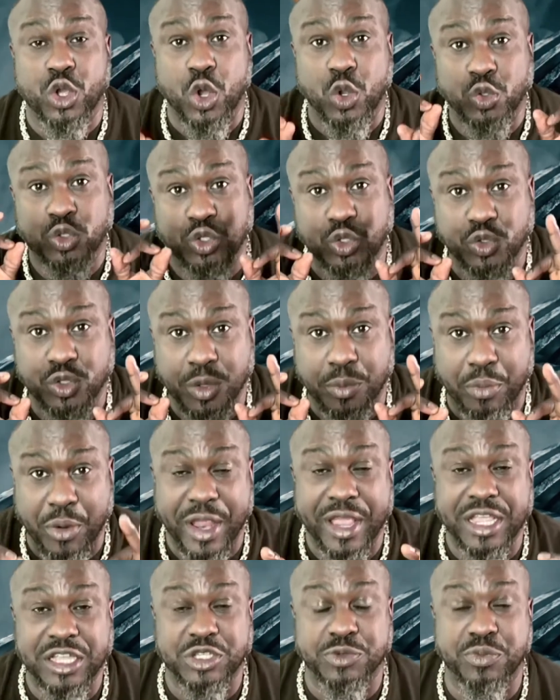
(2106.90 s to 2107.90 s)
go to
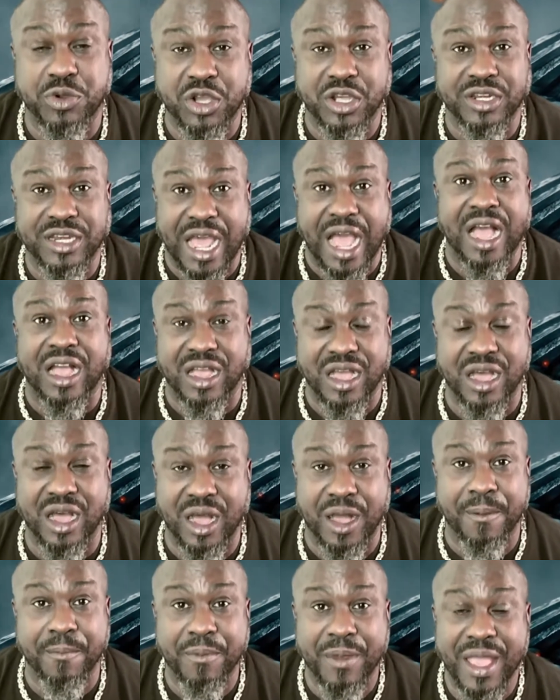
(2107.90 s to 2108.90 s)

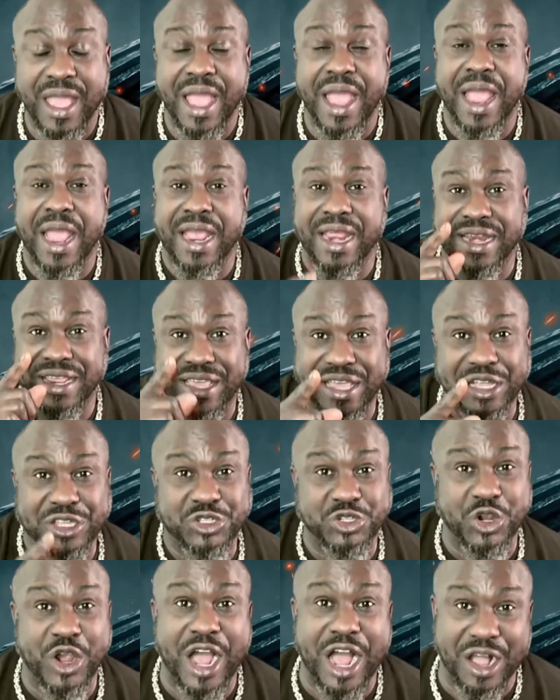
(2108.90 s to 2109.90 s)
thebreakagebook.com and get
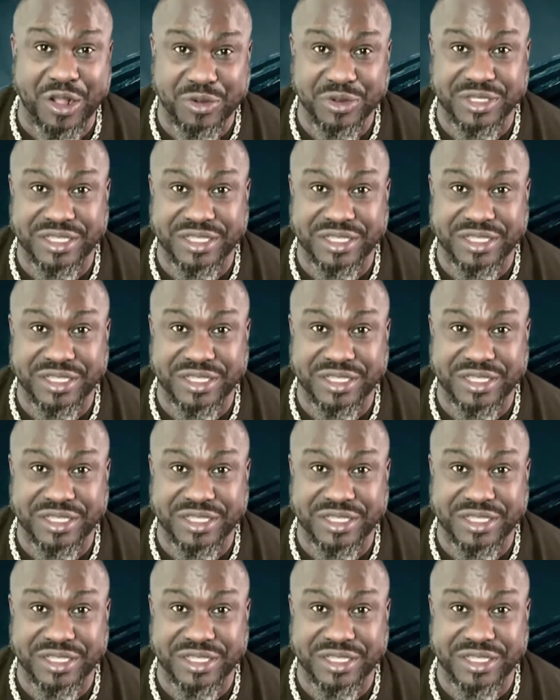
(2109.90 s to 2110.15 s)
your Aqua